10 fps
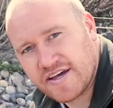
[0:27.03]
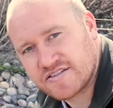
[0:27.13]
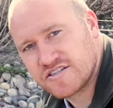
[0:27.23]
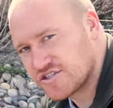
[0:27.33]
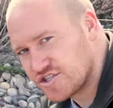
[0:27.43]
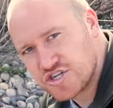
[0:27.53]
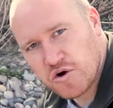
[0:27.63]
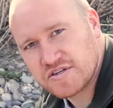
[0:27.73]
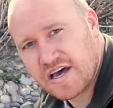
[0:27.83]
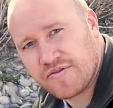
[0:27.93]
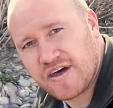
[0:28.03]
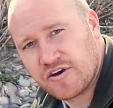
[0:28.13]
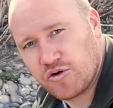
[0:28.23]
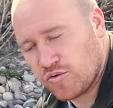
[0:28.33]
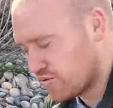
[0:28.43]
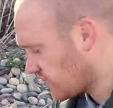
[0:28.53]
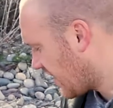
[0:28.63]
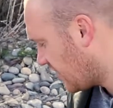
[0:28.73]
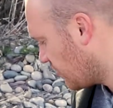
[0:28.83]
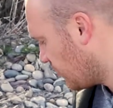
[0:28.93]
It just chokes out that new,
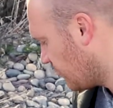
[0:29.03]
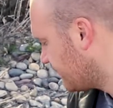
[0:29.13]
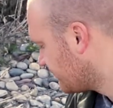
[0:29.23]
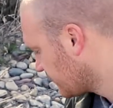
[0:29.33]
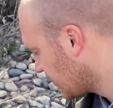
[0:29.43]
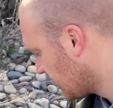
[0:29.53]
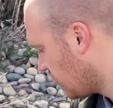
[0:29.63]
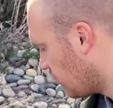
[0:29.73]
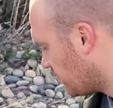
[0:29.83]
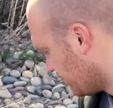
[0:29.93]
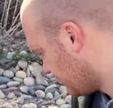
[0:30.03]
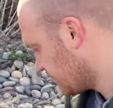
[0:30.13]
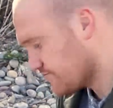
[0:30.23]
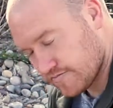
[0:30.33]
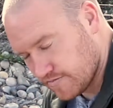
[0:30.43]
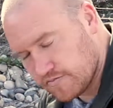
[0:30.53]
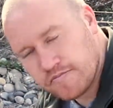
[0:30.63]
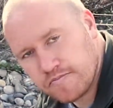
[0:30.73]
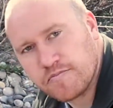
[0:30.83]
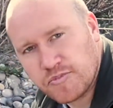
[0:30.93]
that new, the new
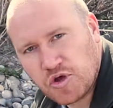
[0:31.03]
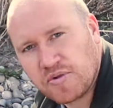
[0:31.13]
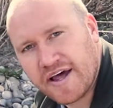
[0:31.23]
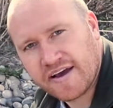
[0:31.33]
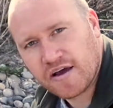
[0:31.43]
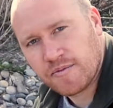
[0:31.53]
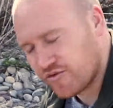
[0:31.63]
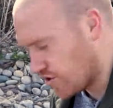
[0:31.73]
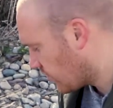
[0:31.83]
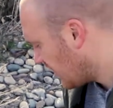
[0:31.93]
new plant coming through.